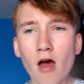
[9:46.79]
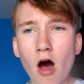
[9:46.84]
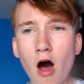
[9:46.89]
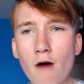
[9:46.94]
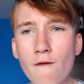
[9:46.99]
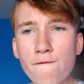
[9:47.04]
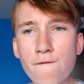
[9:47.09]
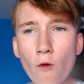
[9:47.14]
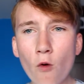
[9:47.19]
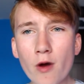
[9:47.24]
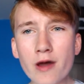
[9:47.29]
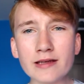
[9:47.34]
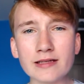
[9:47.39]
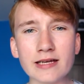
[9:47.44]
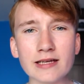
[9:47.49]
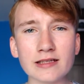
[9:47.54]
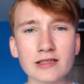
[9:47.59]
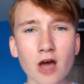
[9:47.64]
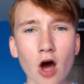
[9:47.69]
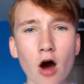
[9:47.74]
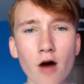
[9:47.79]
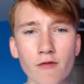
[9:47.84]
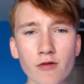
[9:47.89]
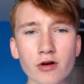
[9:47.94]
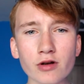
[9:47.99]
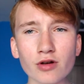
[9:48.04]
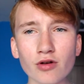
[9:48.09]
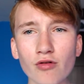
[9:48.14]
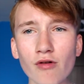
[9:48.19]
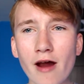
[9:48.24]
avoid his
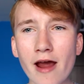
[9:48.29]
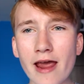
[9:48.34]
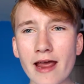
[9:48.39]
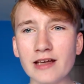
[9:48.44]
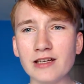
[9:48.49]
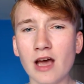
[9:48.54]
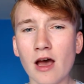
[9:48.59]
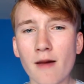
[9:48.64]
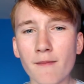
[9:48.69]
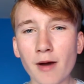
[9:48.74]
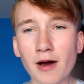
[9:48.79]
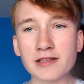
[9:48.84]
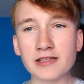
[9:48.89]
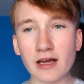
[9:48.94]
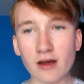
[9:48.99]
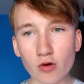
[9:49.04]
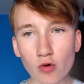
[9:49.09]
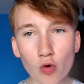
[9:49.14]
current grade by saying,